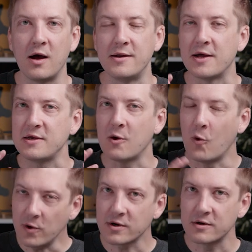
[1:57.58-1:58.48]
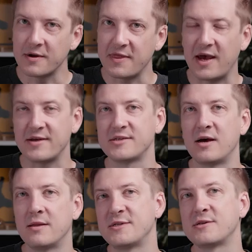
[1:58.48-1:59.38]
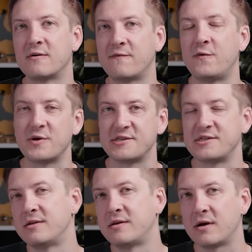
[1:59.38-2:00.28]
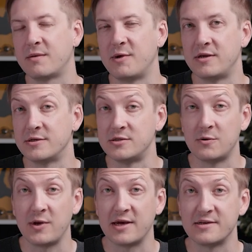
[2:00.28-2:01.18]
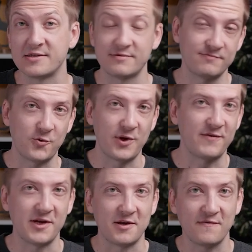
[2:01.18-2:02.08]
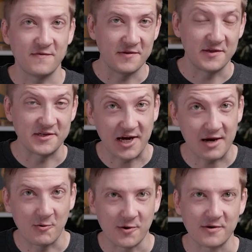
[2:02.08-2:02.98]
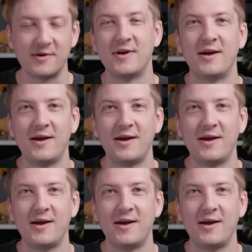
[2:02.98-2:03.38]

Now, the order that elements are focused in the document is known as, creatively enough, the tab order.